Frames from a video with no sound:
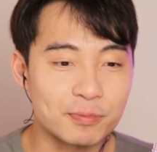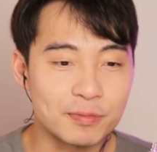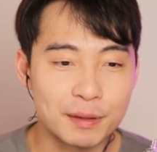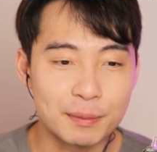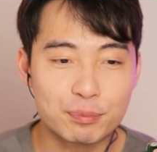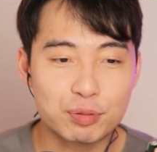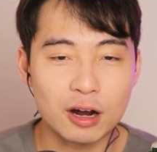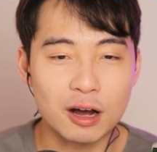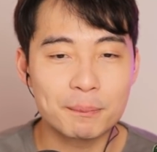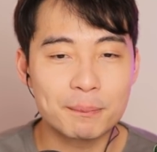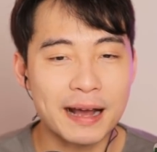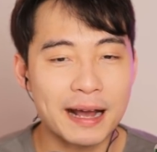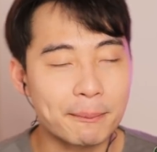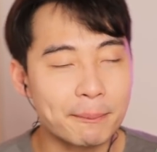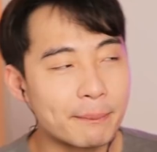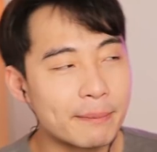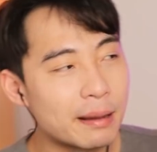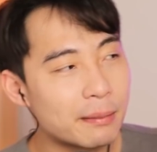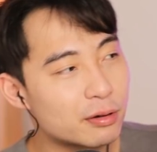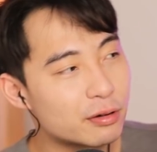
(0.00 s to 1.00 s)
it brought back
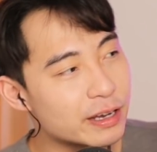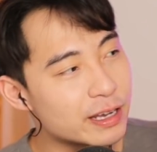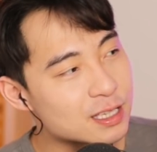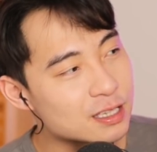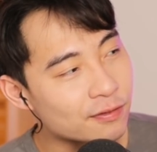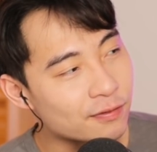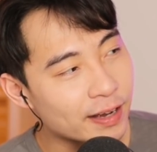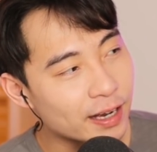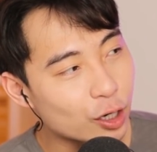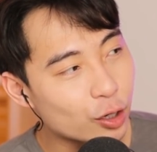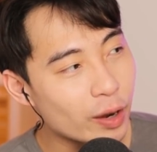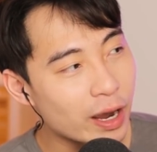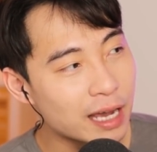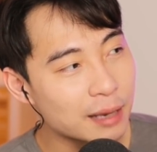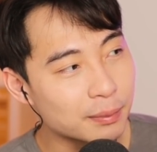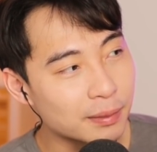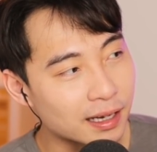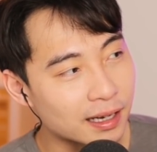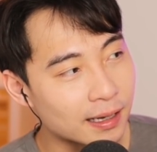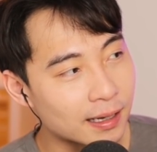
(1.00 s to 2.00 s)
memories of my
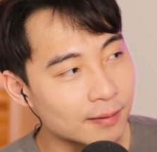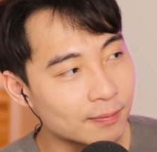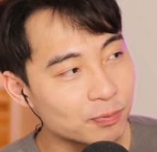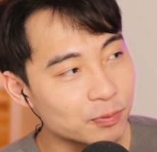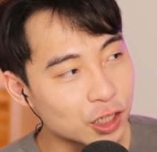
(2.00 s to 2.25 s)
grandma.